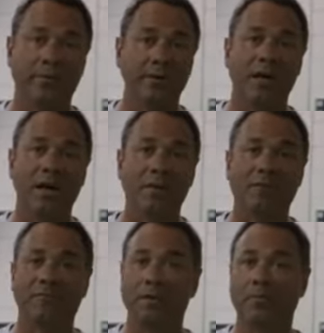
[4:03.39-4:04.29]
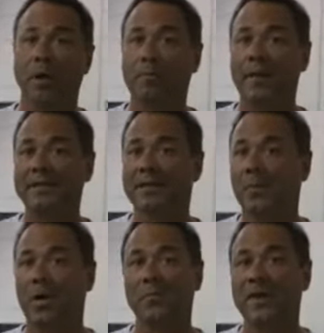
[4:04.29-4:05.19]
When you talk about football,
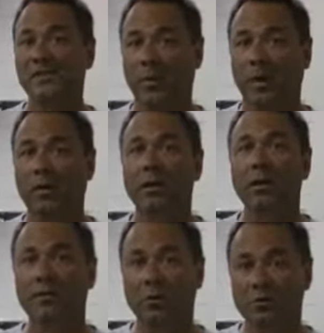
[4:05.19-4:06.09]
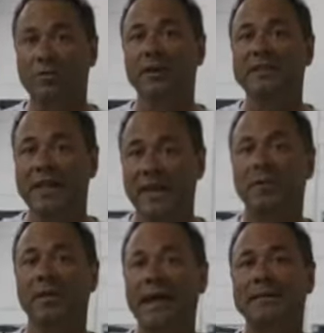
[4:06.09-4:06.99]
basketball, and baseball, those 3 take
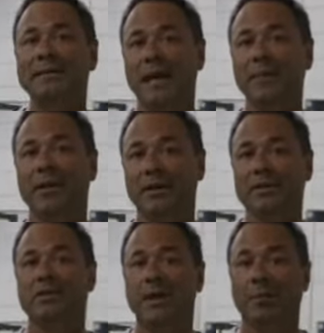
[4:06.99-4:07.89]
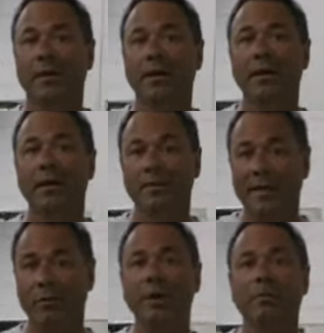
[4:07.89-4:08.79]
up a lot of time in a kid's summer, and
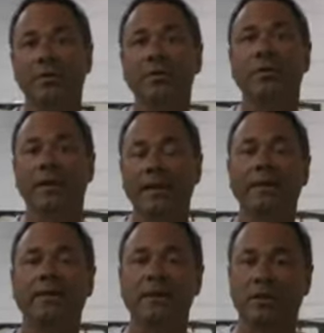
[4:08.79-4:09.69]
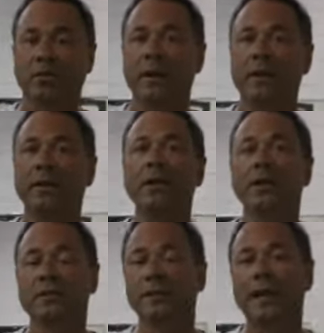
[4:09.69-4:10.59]
they were able to do it. And I think that's a credit
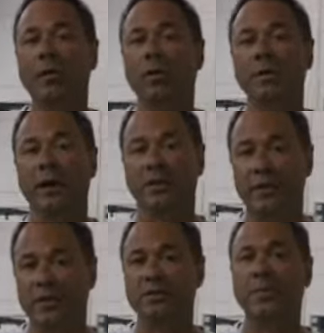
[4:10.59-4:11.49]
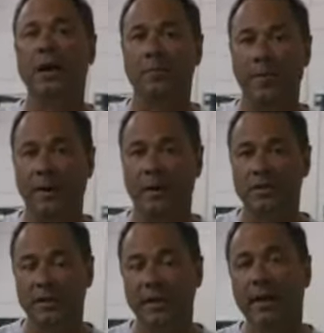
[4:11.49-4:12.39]
to not only our kids, but our
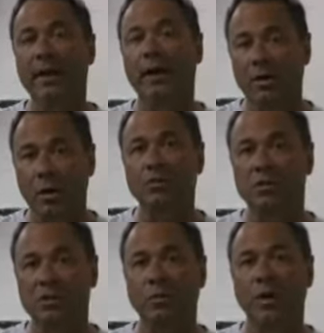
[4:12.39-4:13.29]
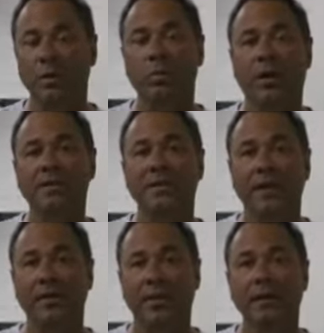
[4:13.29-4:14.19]
parents and our coaches, the way we work together.